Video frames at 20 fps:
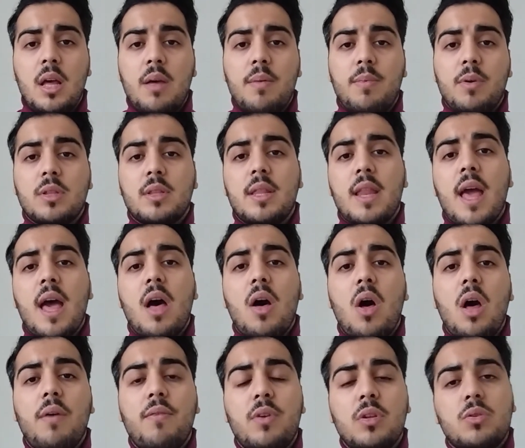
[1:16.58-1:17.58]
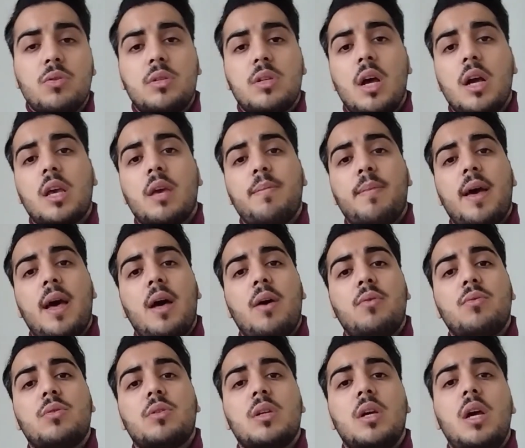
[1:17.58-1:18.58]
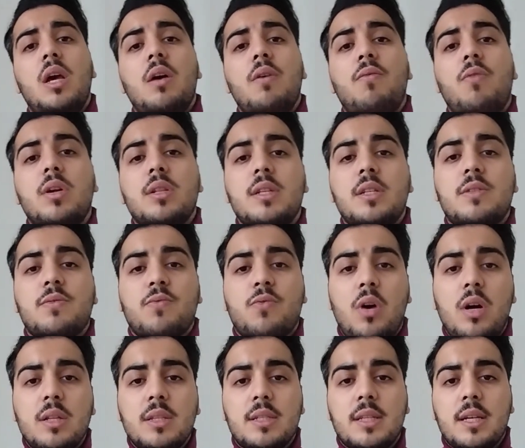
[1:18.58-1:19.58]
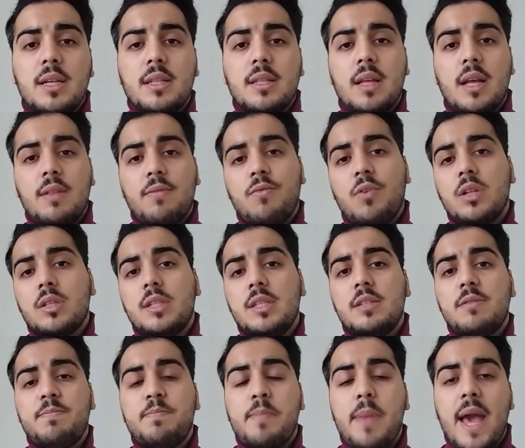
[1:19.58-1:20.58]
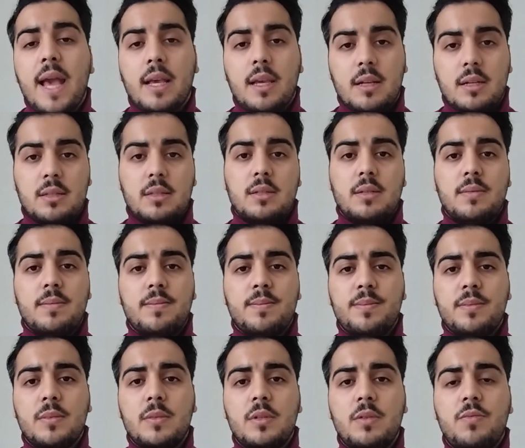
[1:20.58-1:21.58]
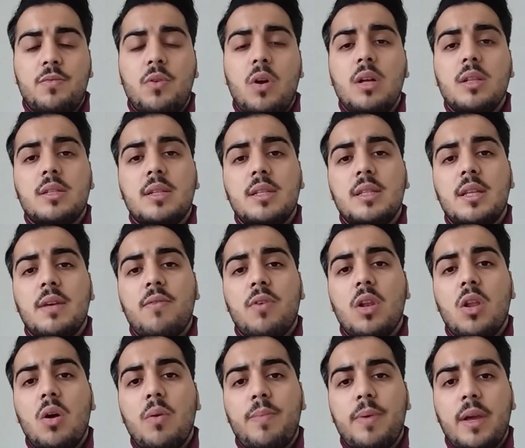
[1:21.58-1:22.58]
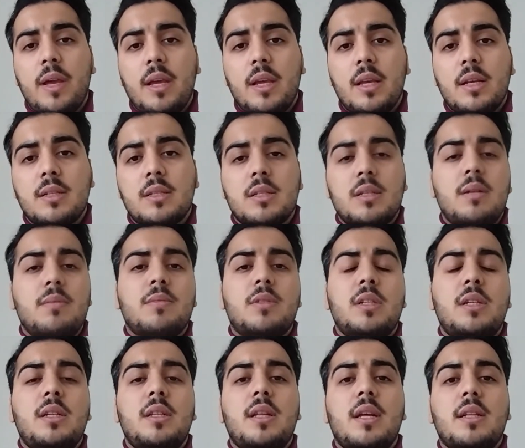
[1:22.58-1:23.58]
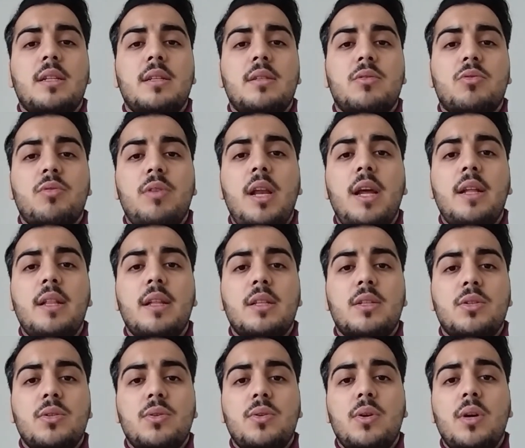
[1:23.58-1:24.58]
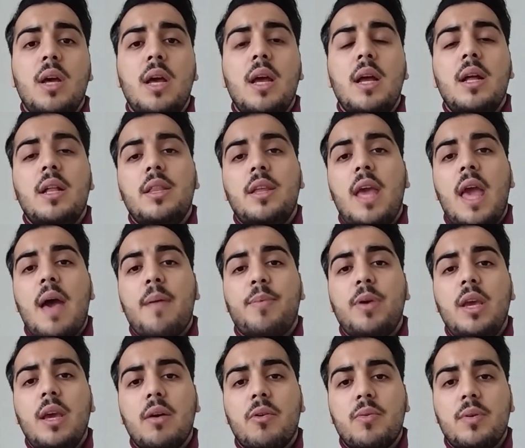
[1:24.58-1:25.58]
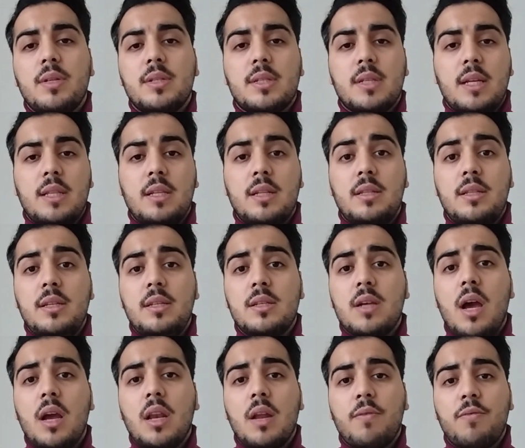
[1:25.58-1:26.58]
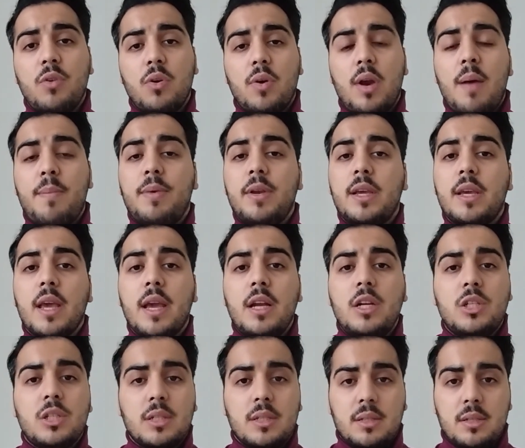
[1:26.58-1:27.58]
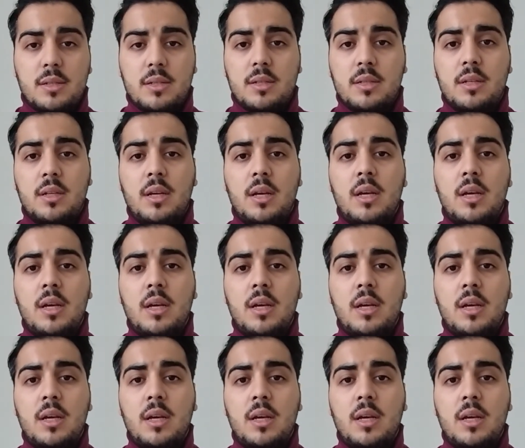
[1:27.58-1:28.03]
But now I want to talk about what is front-end and what is backend. Front-end developing is something that is related to the appearance and the design of your applications.